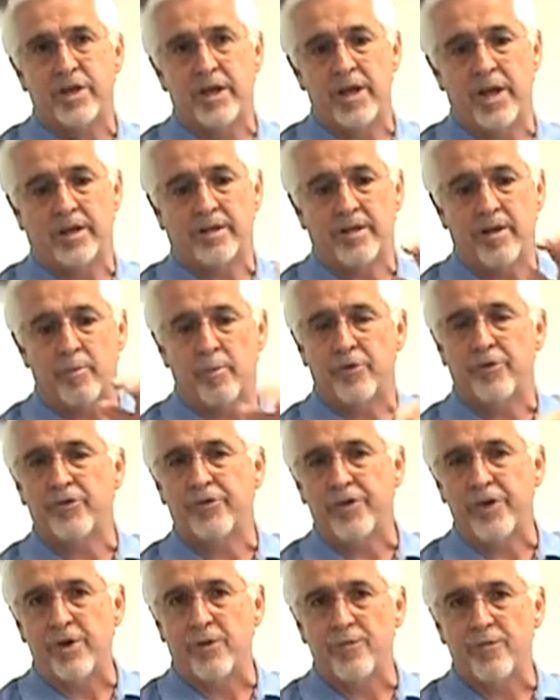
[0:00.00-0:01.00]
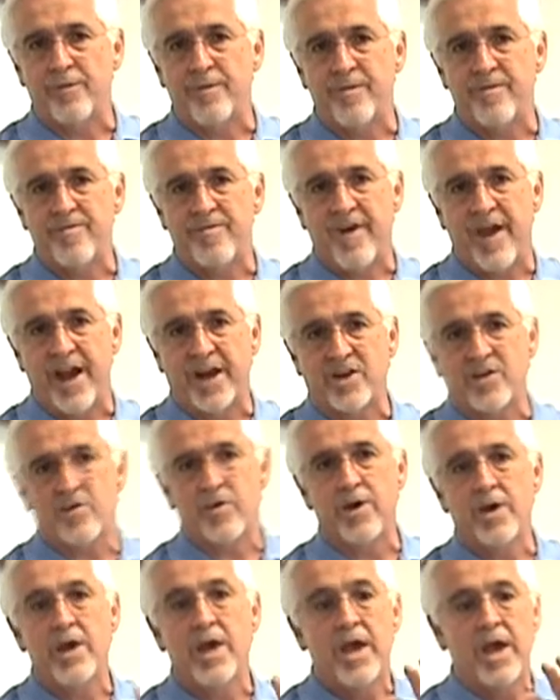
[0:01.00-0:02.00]
kit that was sealed from the
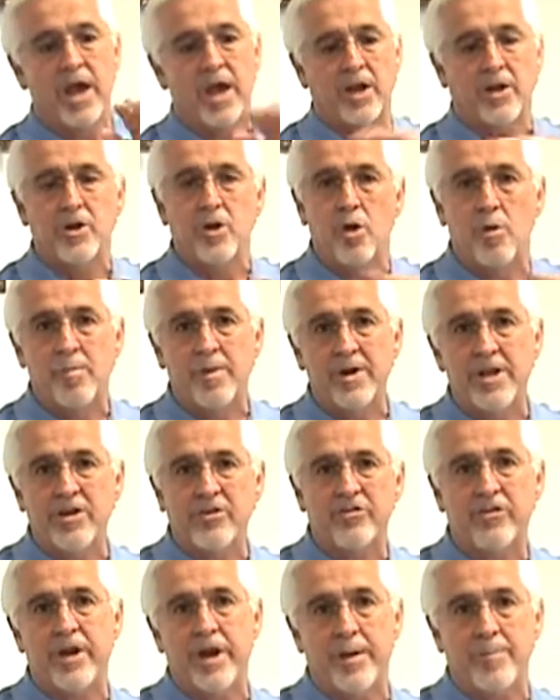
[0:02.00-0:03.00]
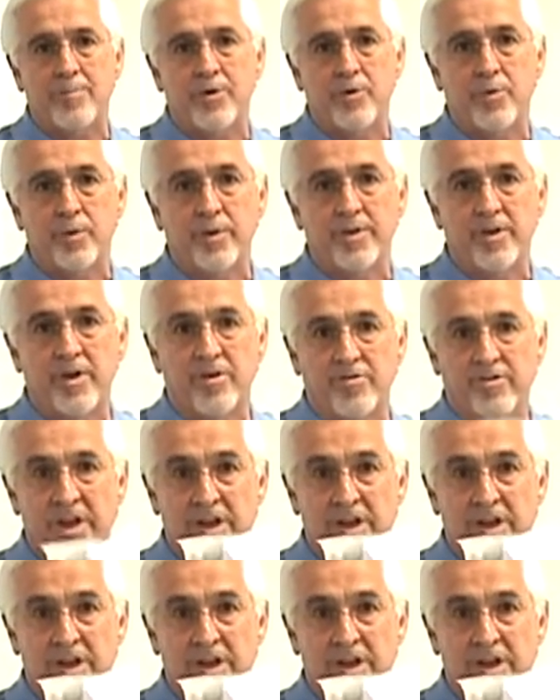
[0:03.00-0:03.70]
factory and nobody has tampered with this.